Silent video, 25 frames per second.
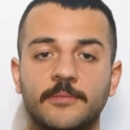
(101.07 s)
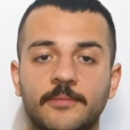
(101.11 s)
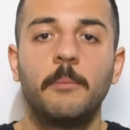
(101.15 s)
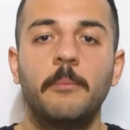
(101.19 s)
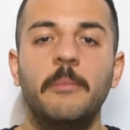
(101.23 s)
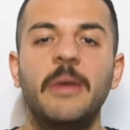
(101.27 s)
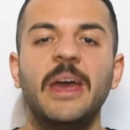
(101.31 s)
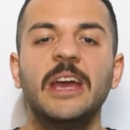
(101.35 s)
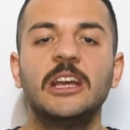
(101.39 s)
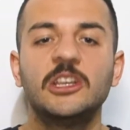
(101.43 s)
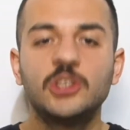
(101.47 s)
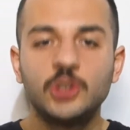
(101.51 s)

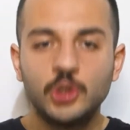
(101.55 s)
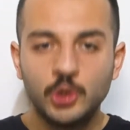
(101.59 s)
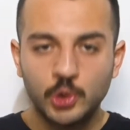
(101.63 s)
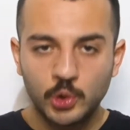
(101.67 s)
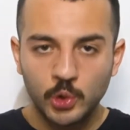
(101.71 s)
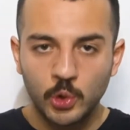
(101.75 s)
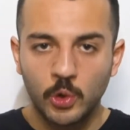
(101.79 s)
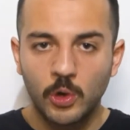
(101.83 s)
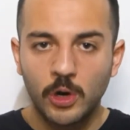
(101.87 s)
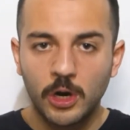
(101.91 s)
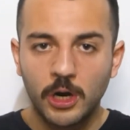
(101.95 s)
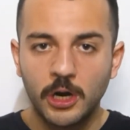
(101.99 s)
Make
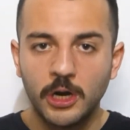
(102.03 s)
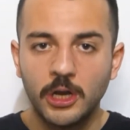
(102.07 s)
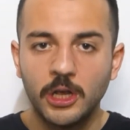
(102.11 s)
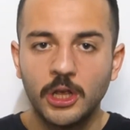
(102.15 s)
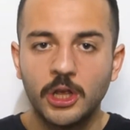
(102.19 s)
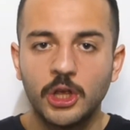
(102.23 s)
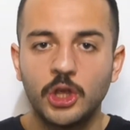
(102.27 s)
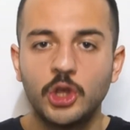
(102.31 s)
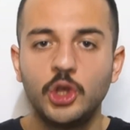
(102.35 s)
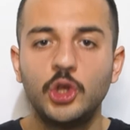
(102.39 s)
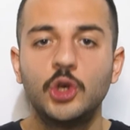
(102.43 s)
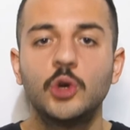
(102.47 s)
sure
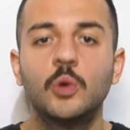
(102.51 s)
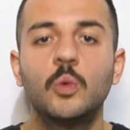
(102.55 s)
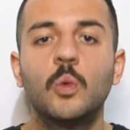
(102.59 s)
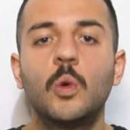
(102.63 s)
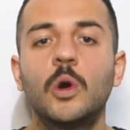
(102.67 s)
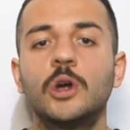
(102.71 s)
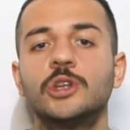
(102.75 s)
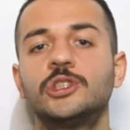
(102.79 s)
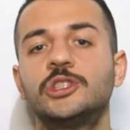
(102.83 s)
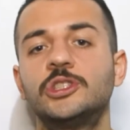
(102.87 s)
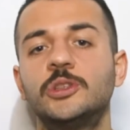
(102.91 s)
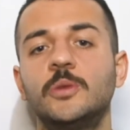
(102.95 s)
you
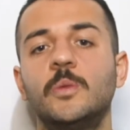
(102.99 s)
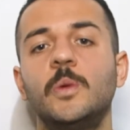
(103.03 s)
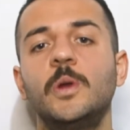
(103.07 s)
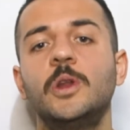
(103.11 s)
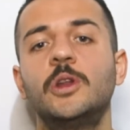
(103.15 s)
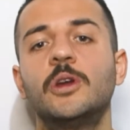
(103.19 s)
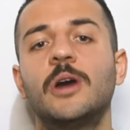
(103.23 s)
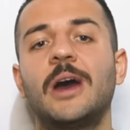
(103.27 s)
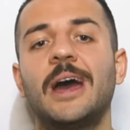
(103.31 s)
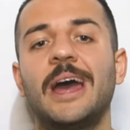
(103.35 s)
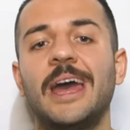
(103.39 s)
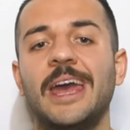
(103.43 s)
watch the
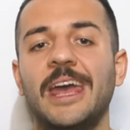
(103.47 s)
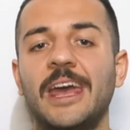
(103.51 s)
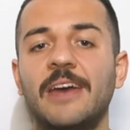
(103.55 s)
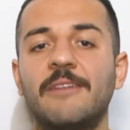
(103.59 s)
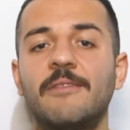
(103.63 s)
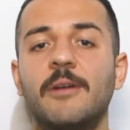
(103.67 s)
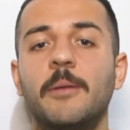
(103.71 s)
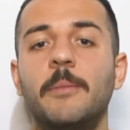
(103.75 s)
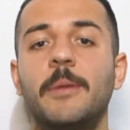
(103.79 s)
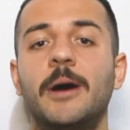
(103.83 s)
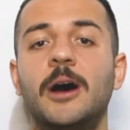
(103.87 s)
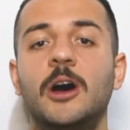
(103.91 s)
video I
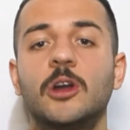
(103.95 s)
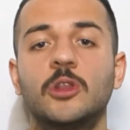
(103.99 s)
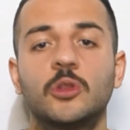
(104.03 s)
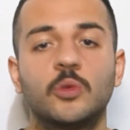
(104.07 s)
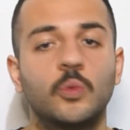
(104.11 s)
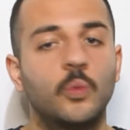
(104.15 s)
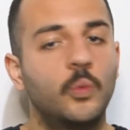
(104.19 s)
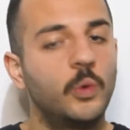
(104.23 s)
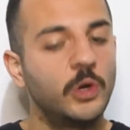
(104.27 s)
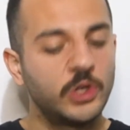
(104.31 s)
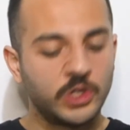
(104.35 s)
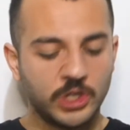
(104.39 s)
have
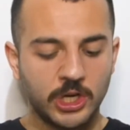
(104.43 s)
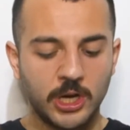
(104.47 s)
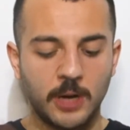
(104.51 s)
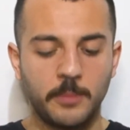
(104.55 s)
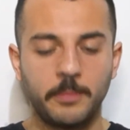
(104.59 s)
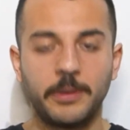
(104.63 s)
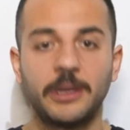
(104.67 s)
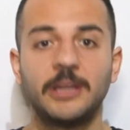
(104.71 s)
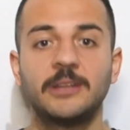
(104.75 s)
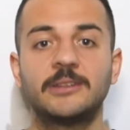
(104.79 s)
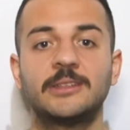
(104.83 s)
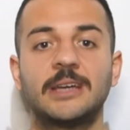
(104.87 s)
about which
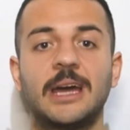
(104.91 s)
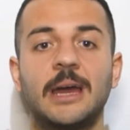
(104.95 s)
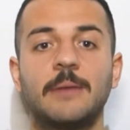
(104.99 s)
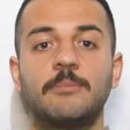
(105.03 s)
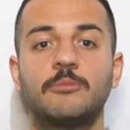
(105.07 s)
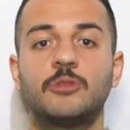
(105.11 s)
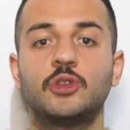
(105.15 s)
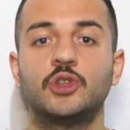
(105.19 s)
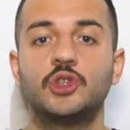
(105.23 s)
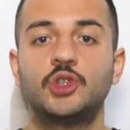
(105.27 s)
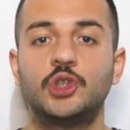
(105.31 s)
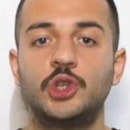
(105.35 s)
company
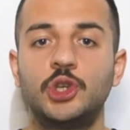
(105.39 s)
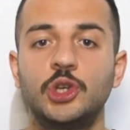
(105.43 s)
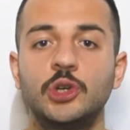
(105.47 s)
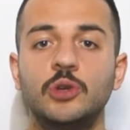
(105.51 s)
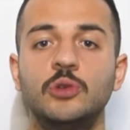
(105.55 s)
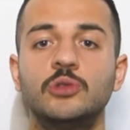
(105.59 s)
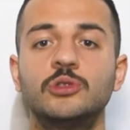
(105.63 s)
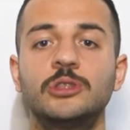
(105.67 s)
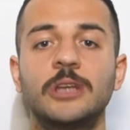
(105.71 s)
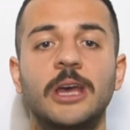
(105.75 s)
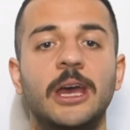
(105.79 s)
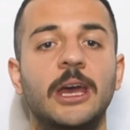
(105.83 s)
type to
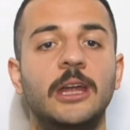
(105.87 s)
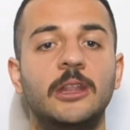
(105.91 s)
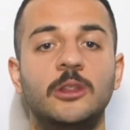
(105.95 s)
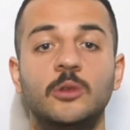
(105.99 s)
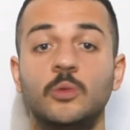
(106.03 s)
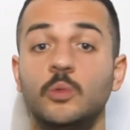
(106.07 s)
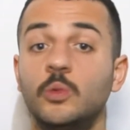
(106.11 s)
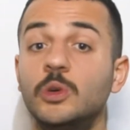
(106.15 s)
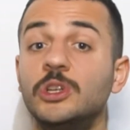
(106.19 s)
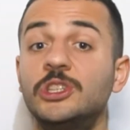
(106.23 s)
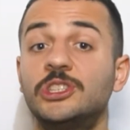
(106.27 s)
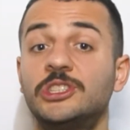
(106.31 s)
choose
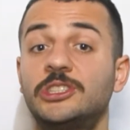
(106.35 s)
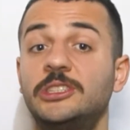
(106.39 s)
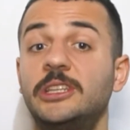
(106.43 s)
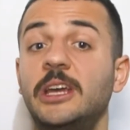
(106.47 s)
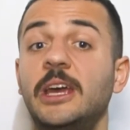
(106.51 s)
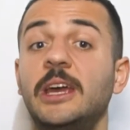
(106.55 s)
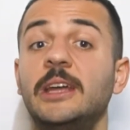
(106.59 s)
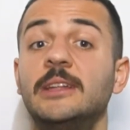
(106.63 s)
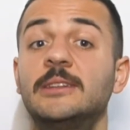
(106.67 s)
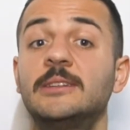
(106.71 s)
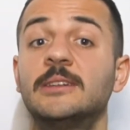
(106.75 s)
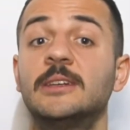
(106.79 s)
and which
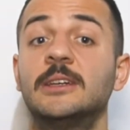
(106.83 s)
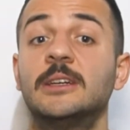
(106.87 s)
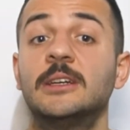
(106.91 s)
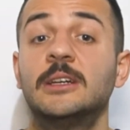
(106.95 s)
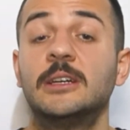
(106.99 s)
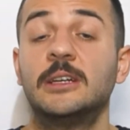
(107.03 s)
state